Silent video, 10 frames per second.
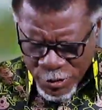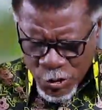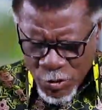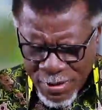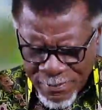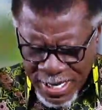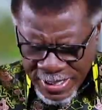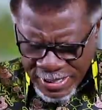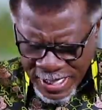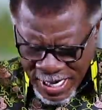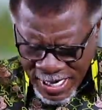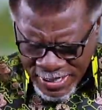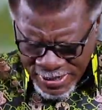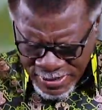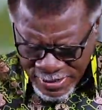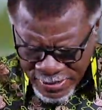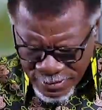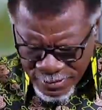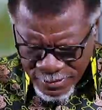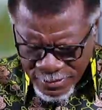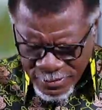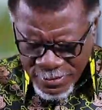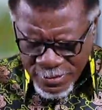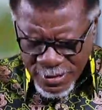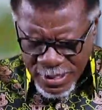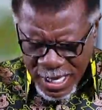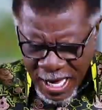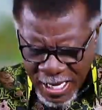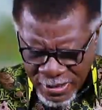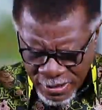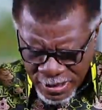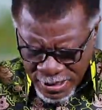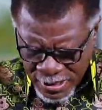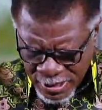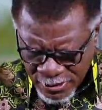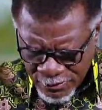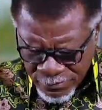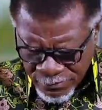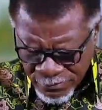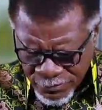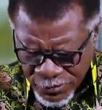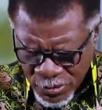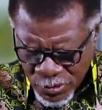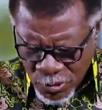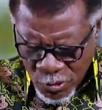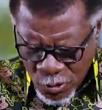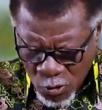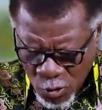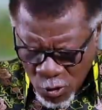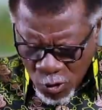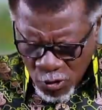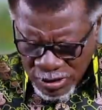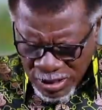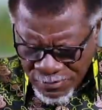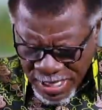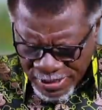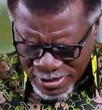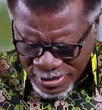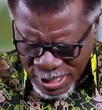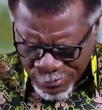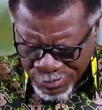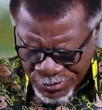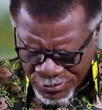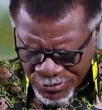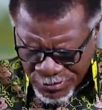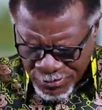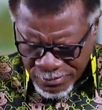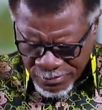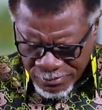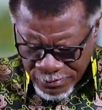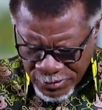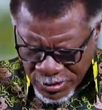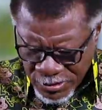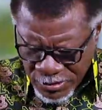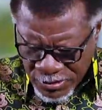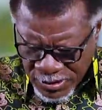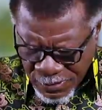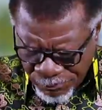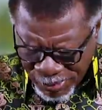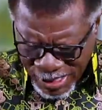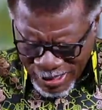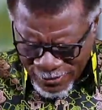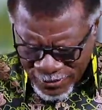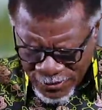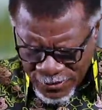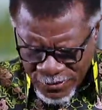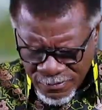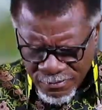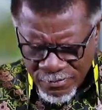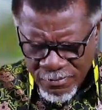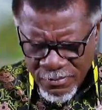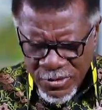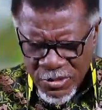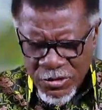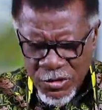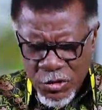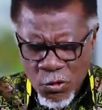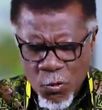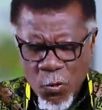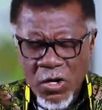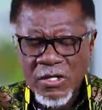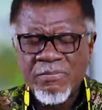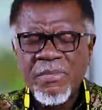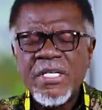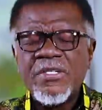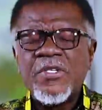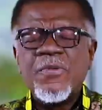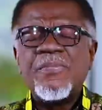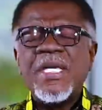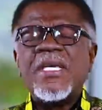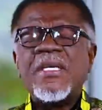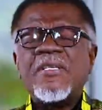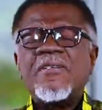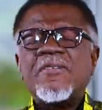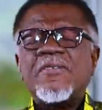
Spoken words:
you are my guide and leader. Order my steps to the place you want me to be.